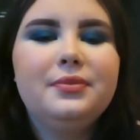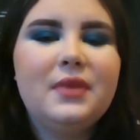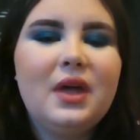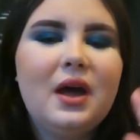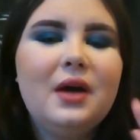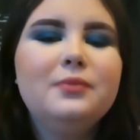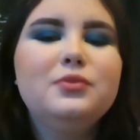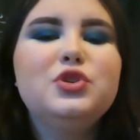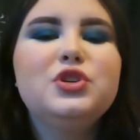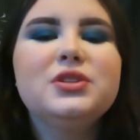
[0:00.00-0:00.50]

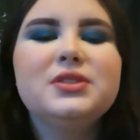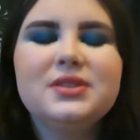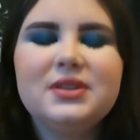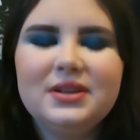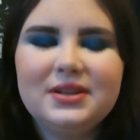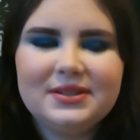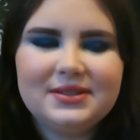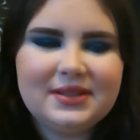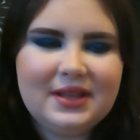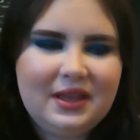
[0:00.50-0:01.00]
I'm just
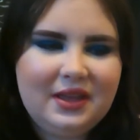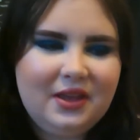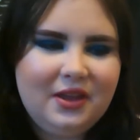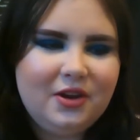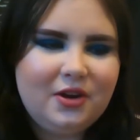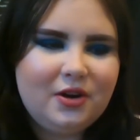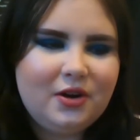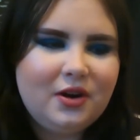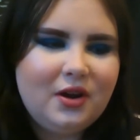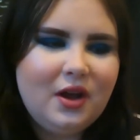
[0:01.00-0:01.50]
gonna say
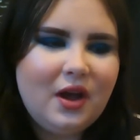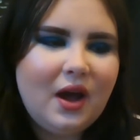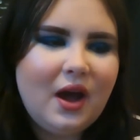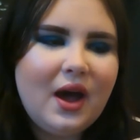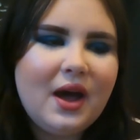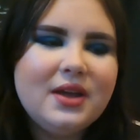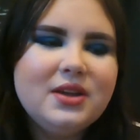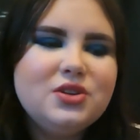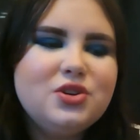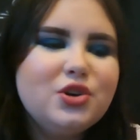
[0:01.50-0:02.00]
here,
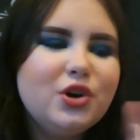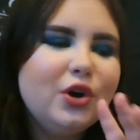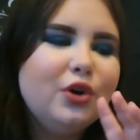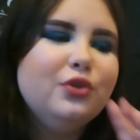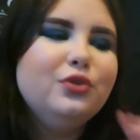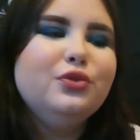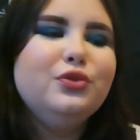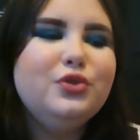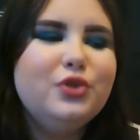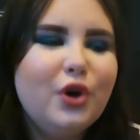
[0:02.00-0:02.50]
I
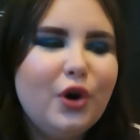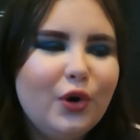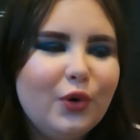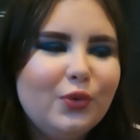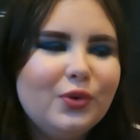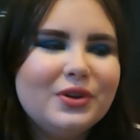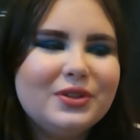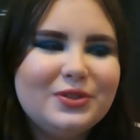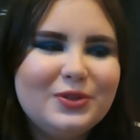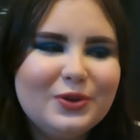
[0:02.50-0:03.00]
don't know
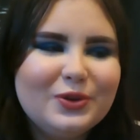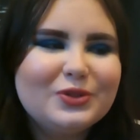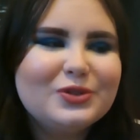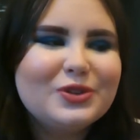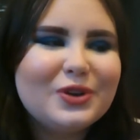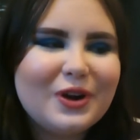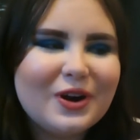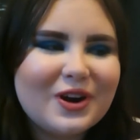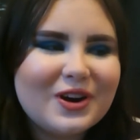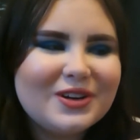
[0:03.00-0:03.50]
what those
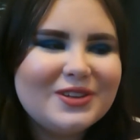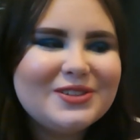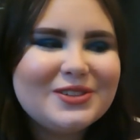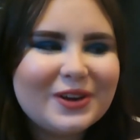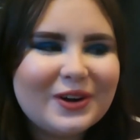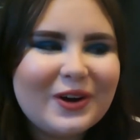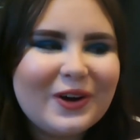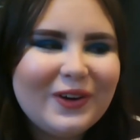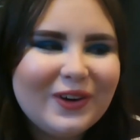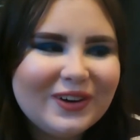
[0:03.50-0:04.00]
cards
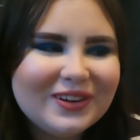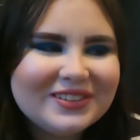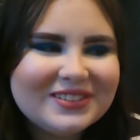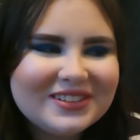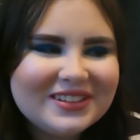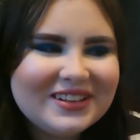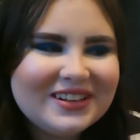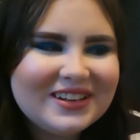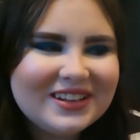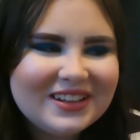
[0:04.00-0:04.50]
are called
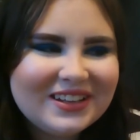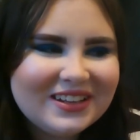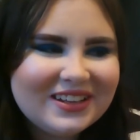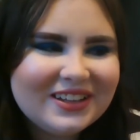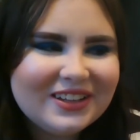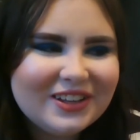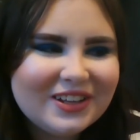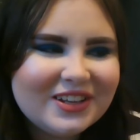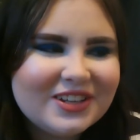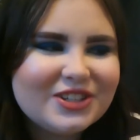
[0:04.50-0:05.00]
in
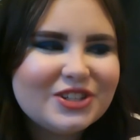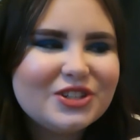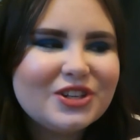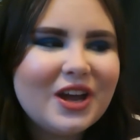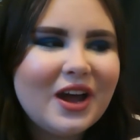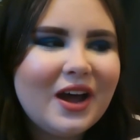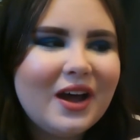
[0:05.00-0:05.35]
English.